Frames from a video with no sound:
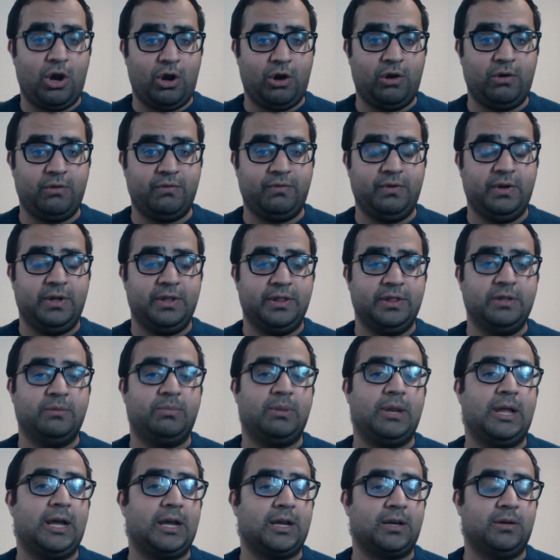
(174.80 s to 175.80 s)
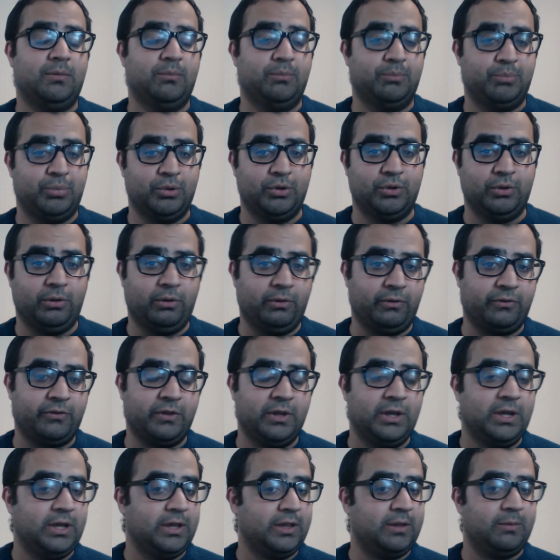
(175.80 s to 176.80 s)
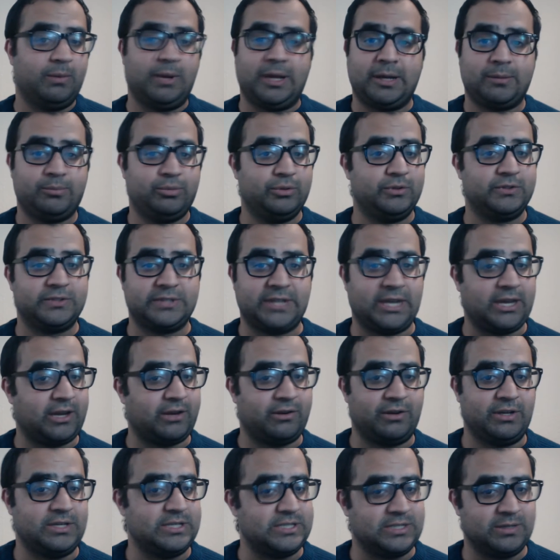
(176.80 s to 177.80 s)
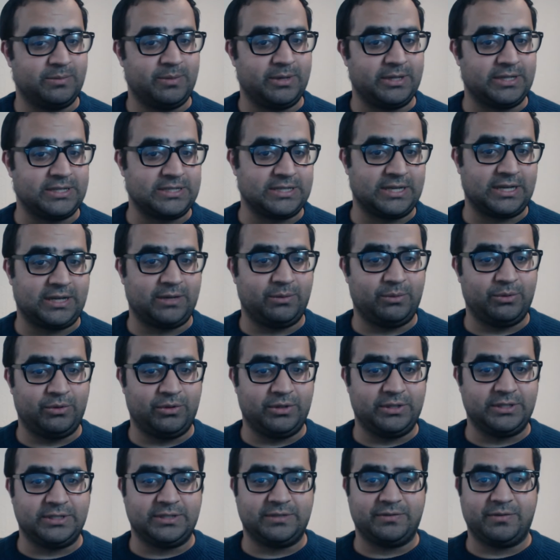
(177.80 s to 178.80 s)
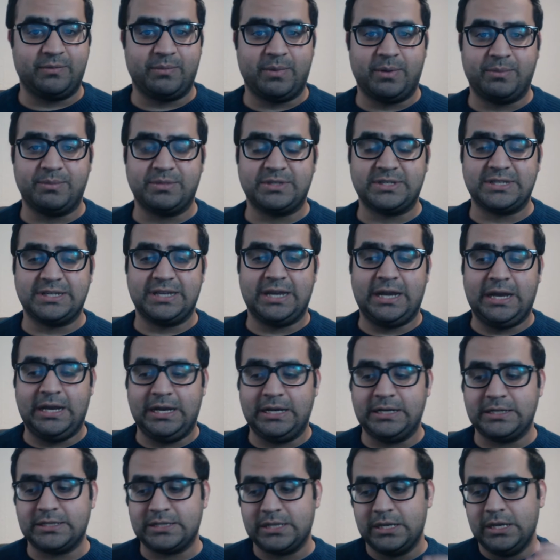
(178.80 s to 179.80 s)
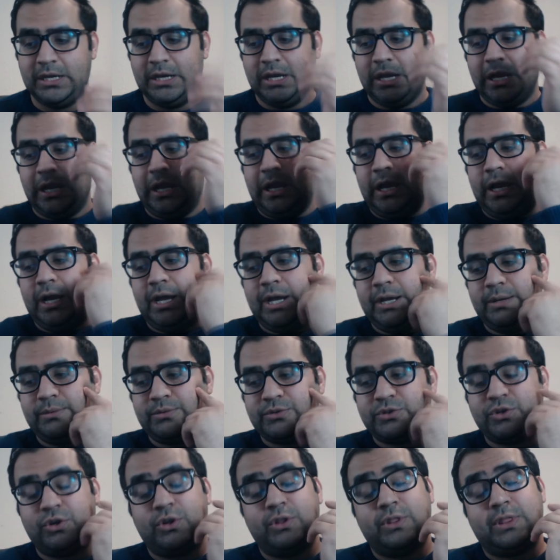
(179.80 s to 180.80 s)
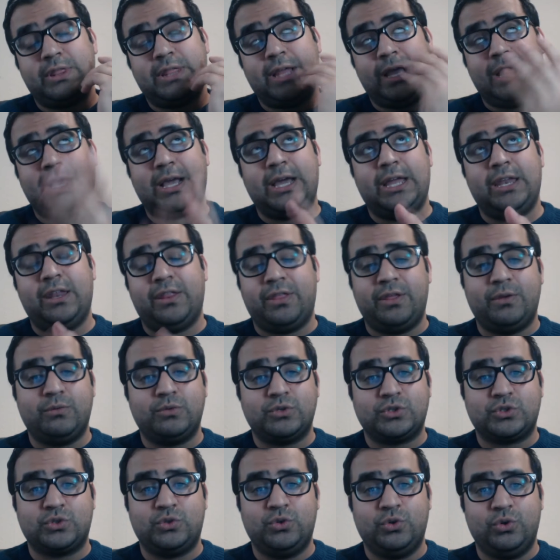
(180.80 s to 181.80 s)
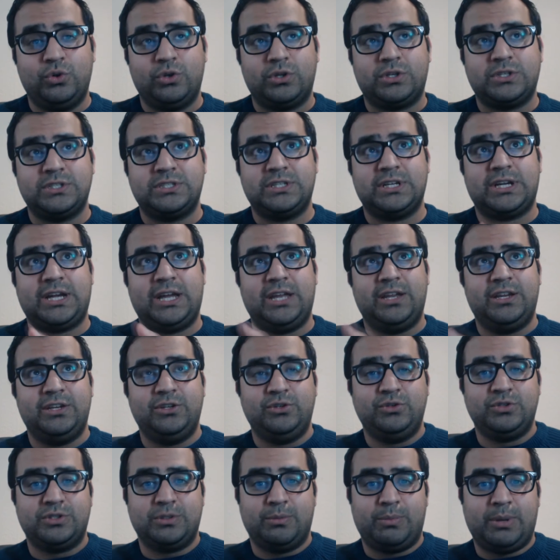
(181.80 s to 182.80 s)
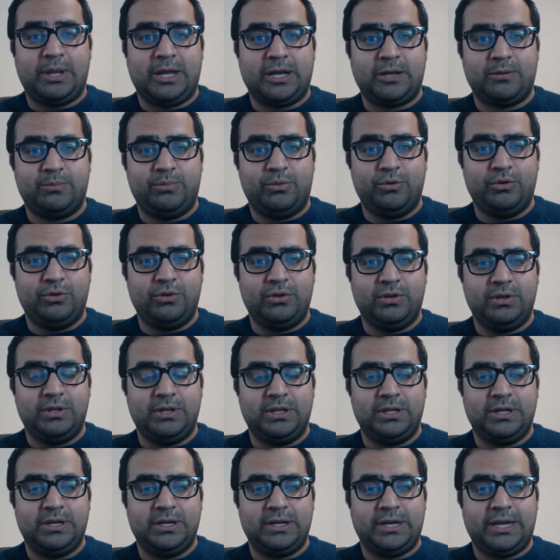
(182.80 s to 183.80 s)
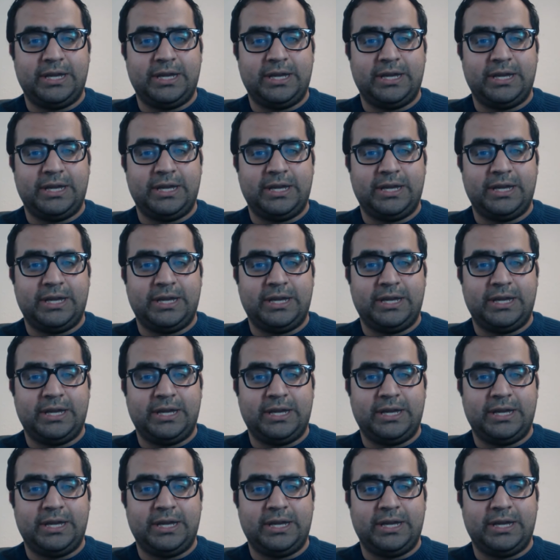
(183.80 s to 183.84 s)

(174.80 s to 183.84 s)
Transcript: of the Black Bulls. The Black Bulls get crazier by the second with all the different members it has. So that kind of thing was cool because they kind of use the Black Bull